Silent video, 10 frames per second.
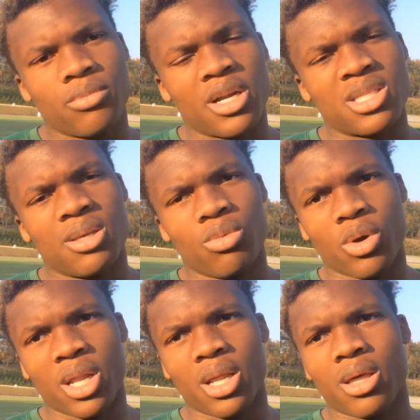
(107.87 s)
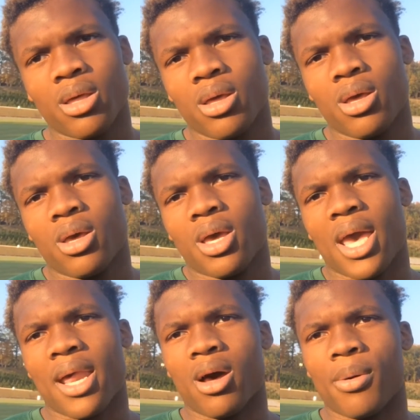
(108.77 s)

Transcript: my team winning. And